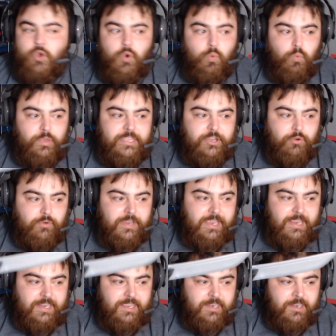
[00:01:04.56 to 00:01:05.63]
we
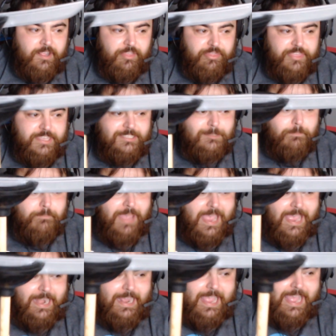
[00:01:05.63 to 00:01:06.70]
created this
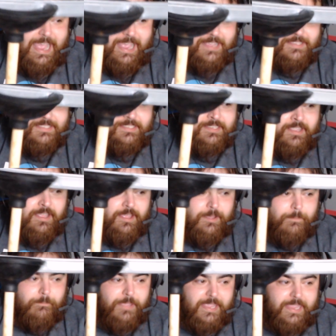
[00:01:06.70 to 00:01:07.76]
badass
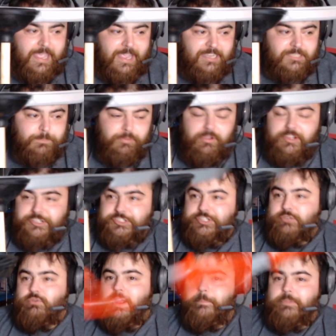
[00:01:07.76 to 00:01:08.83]
pickaxe plunger
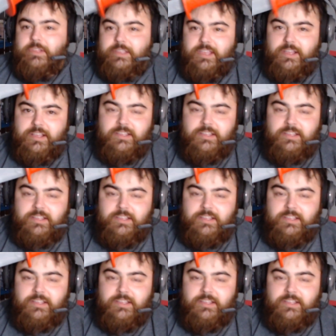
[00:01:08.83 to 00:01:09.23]
replica.